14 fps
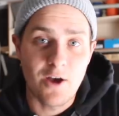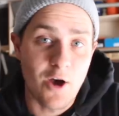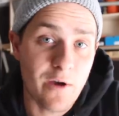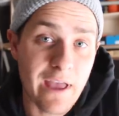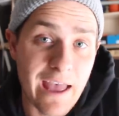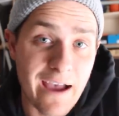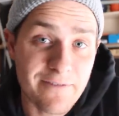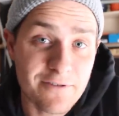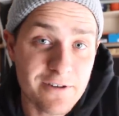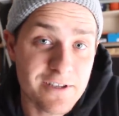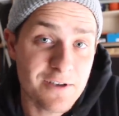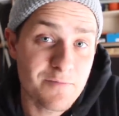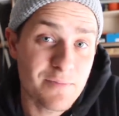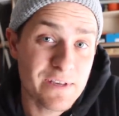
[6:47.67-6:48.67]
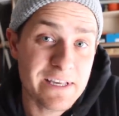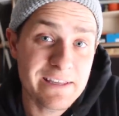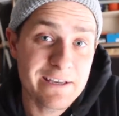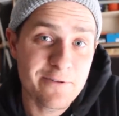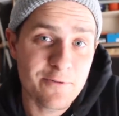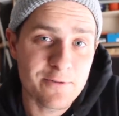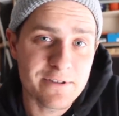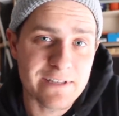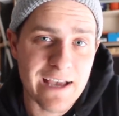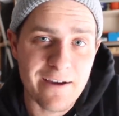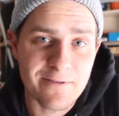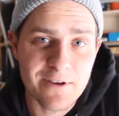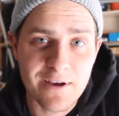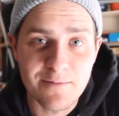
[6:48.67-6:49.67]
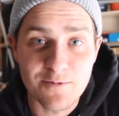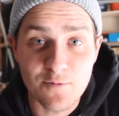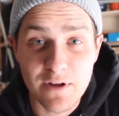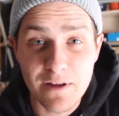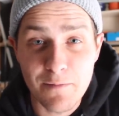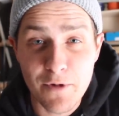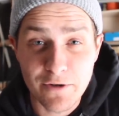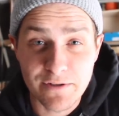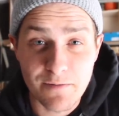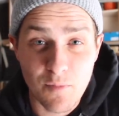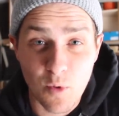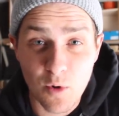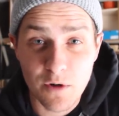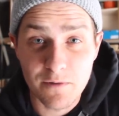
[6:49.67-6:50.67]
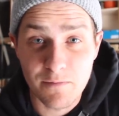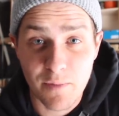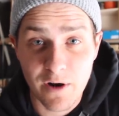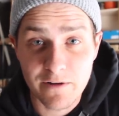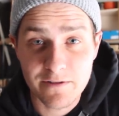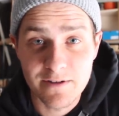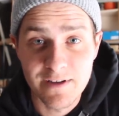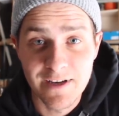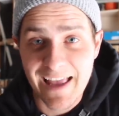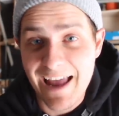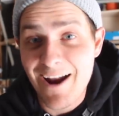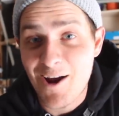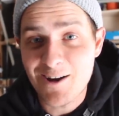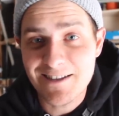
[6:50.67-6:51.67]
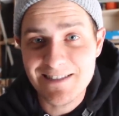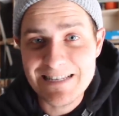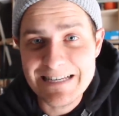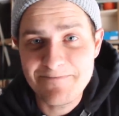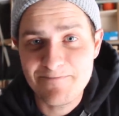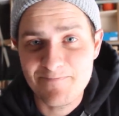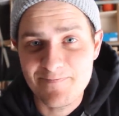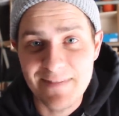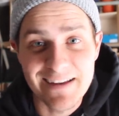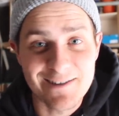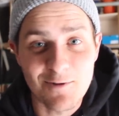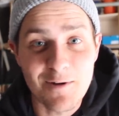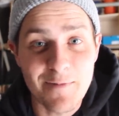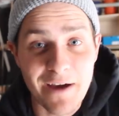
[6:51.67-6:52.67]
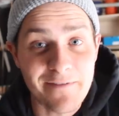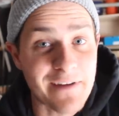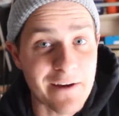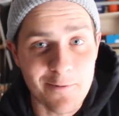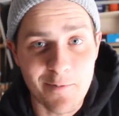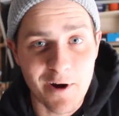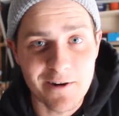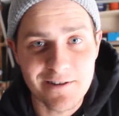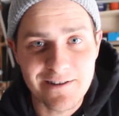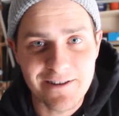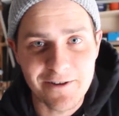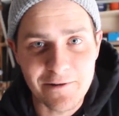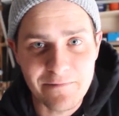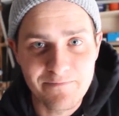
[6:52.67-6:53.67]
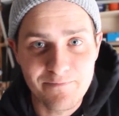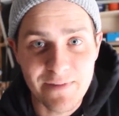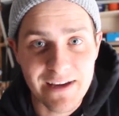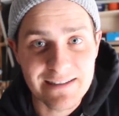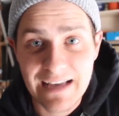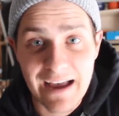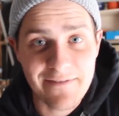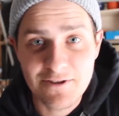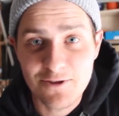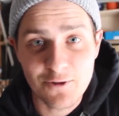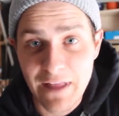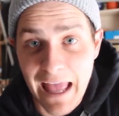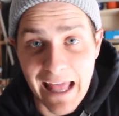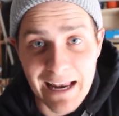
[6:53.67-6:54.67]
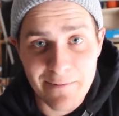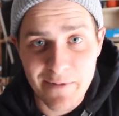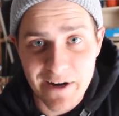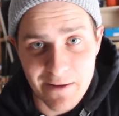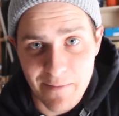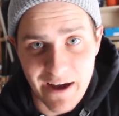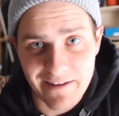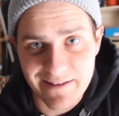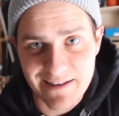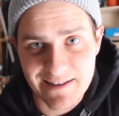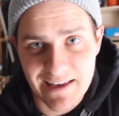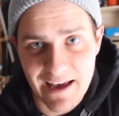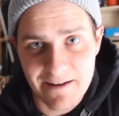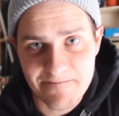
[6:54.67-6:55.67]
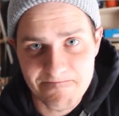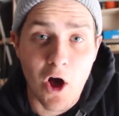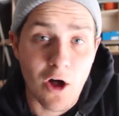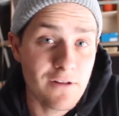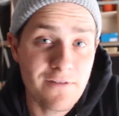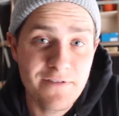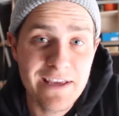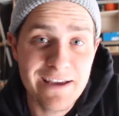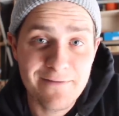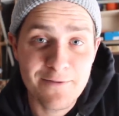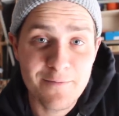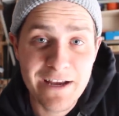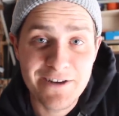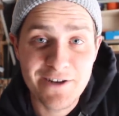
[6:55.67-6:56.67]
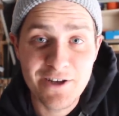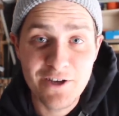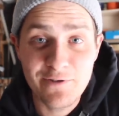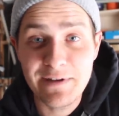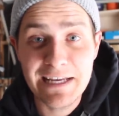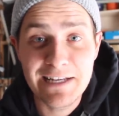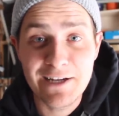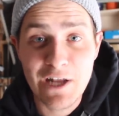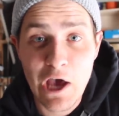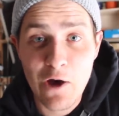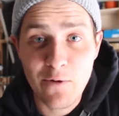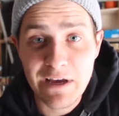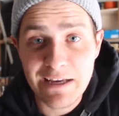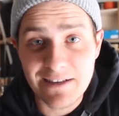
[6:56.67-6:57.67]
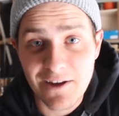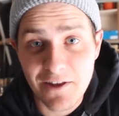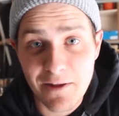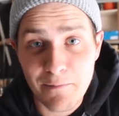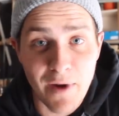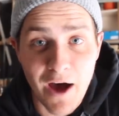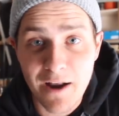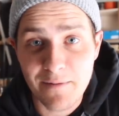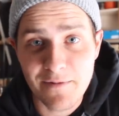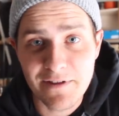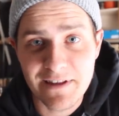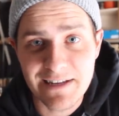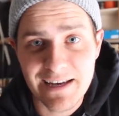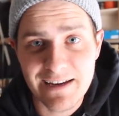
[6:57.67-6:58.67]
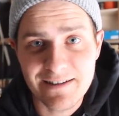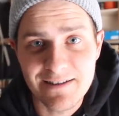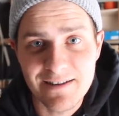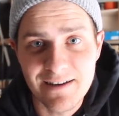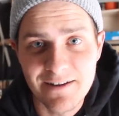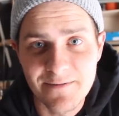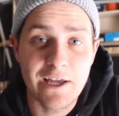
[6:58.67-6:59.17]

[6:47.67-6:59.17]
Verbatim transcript: Okay, after it's completely cooled down comes one of the most important parts. And honestly, it's one of my favorite parts too, because I haven't told anybody about this yet. All of the information you need to know is on the bottom of the disc.